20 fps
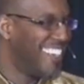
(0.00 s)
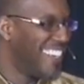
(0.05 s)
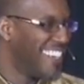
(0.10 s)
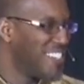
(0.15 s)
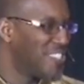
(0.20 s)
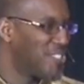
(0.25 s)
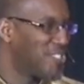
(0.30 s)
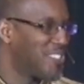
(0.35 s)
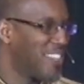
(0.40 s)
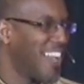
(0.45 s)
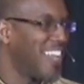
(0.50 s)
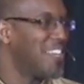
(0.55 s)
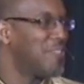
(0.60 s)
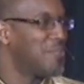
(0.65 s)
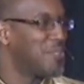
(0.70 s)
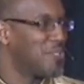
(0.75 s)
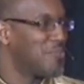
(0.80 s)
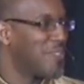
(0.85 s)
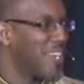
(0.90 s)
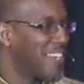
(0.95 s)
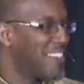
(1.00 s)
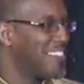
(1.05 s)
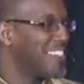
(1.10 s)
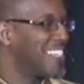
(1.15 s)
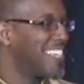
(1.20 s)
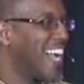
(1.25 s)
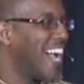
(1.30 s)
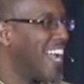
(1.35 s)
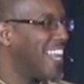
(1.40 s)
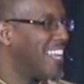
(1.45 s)
Just thought he was a regular
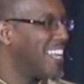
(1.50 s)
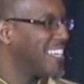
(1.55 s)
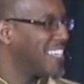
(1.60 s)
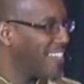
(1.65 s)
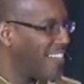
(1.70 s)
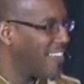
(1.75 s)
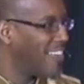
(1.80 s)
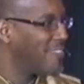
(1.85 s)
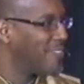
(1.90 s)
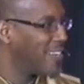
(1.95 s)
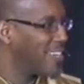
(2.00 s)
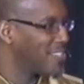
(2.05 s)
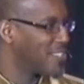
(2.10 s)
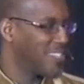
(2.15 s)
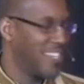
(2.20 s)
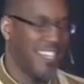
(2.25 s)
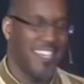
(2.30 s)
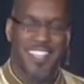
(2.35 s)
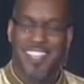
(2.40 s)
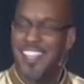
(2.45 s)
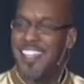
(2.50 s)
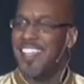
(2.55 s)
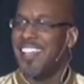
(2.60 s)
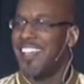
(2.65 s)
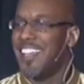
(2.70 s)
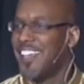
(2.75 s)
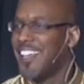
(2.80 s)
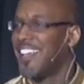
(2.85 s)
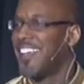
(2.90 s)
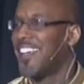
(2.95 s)
guy like all of us, like
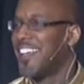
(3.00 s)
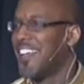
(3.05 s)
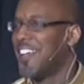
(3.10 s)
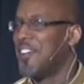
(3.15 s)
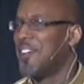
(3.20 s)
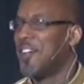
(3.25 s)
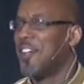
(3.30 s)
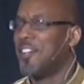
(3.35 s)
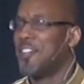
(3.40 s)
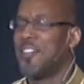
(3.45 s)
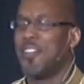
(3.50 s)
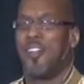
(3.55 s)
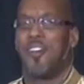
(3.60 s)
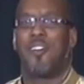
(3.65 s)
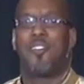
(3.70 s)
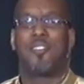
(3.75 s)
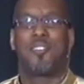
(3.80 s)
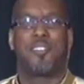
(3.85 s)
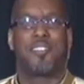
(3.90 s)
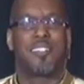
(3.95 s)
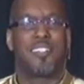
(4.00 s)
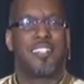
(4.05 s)
you know.